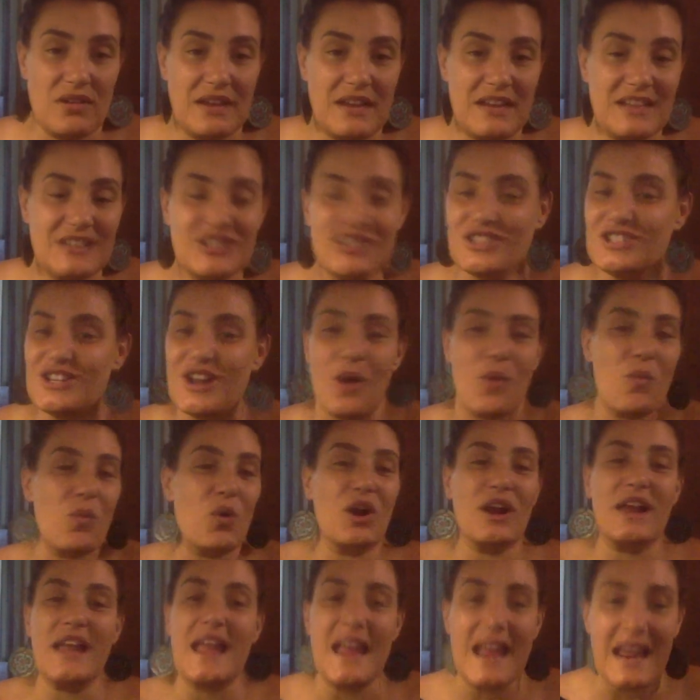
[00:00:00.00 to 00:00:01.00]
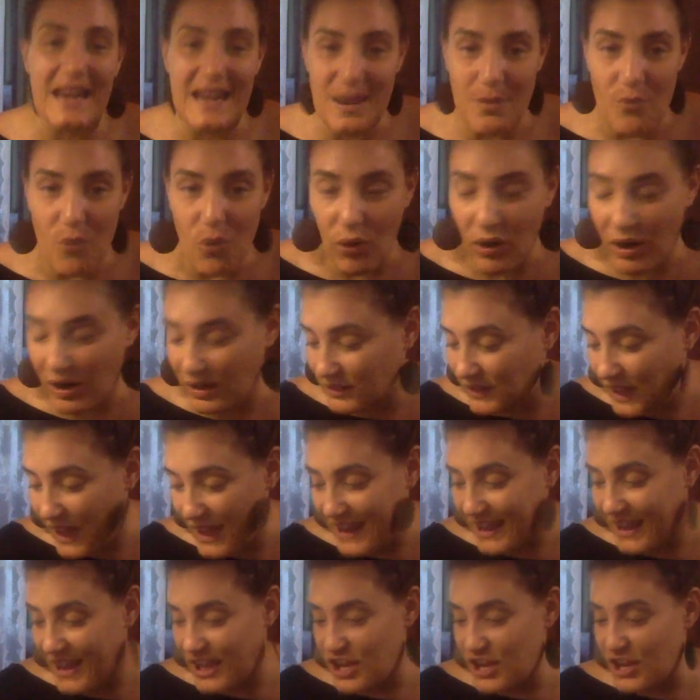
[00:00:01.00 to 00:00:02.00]
It's just not working anymore. Like,
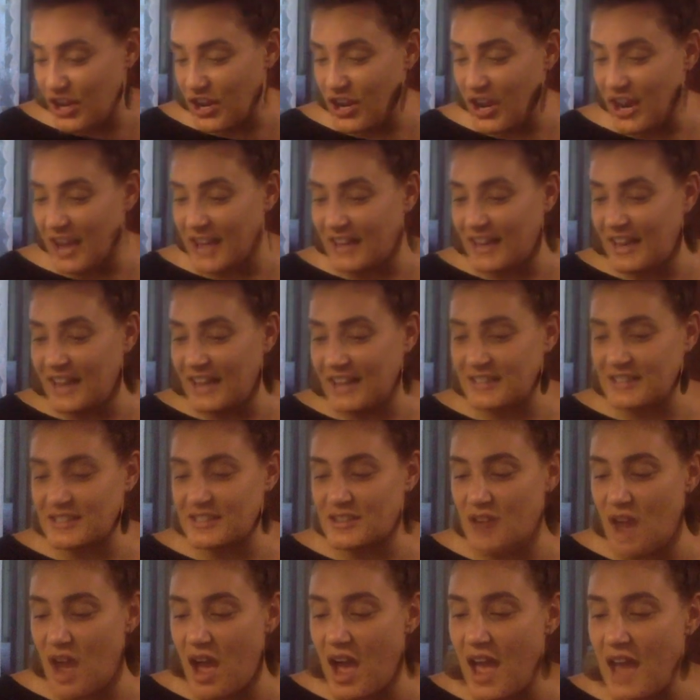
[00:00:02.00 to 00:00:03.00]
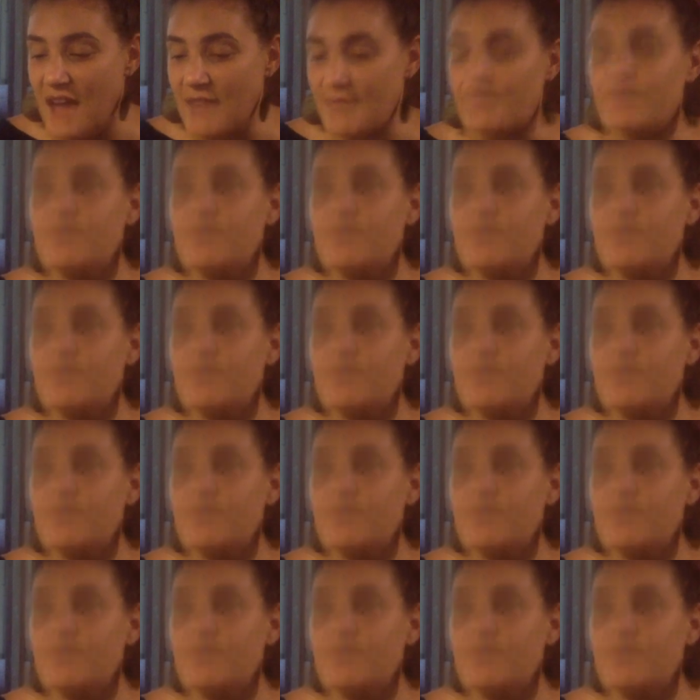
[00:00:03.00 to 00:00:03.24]
it's not,